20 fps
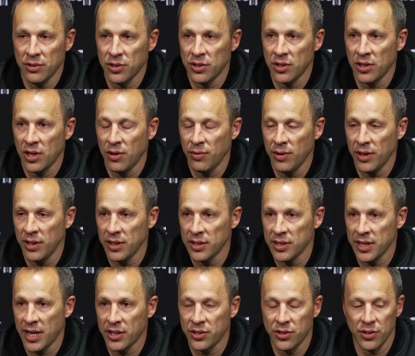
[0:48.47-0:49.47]
an all-around
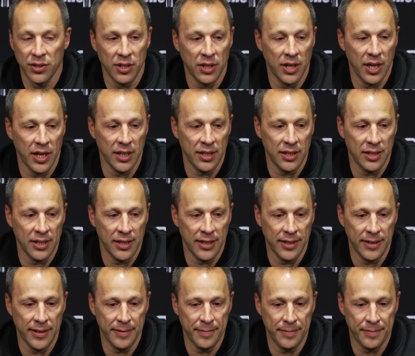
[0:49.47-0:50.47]
disaster tonight.
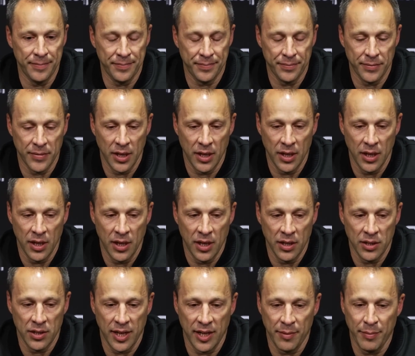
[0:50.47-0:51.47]
So
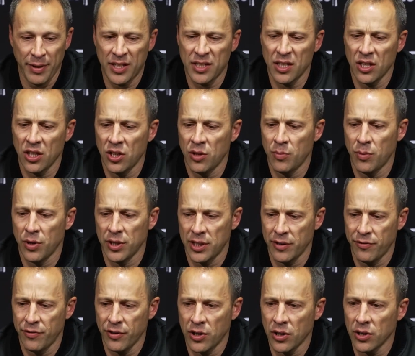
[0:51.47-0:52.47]
that makes it a little more
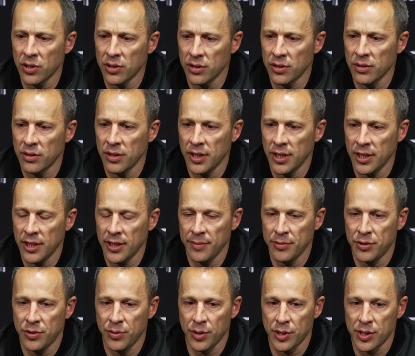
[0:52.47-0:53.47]
difficult
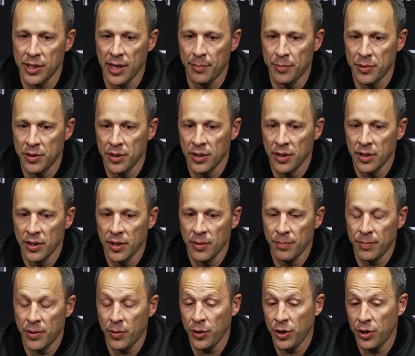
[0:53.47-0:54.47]
to accept.
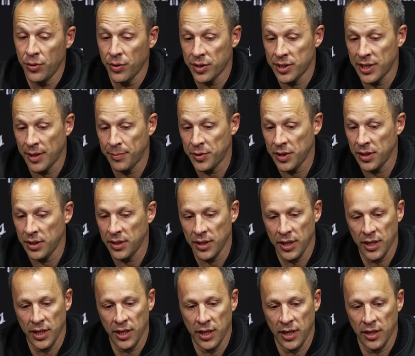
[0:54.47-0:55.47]
But we do accept it,
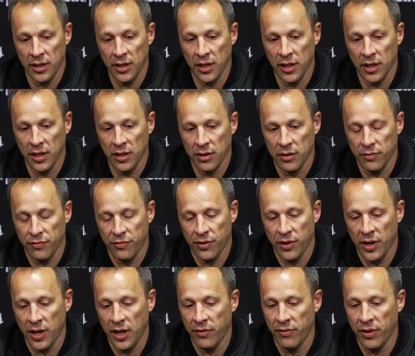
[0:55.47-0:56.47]
and I think for
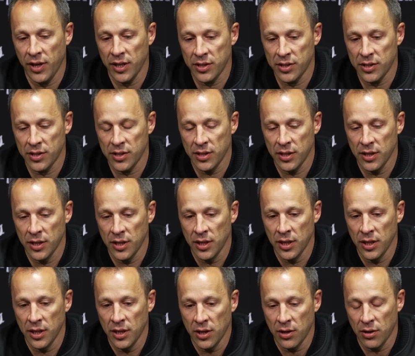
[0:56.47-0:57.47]
any of us,
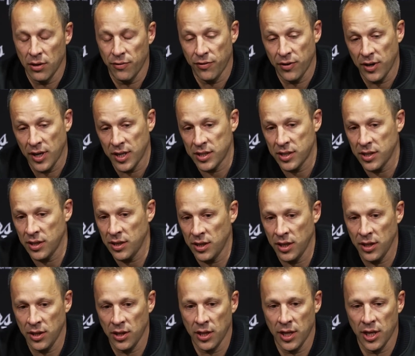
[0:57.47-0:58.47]
or for us
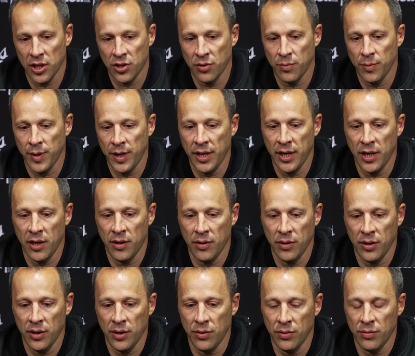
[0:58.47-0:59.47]
in the locker room right now,
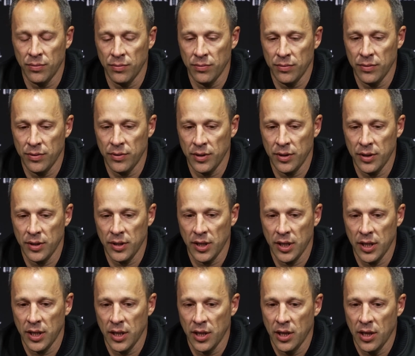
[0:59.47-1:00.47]
you know,
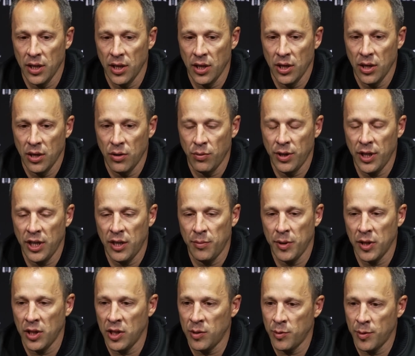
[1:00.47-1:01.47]
we need to be
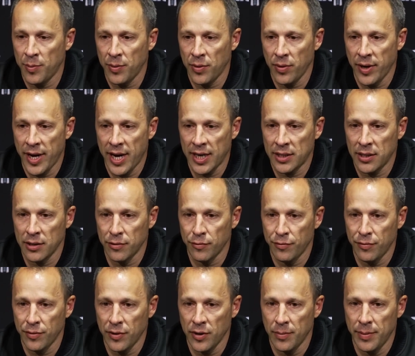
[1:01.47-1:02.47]
a little more
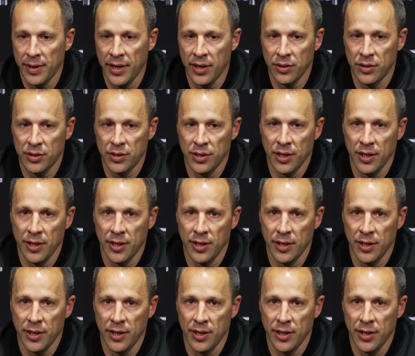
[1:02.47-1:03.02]
proactive about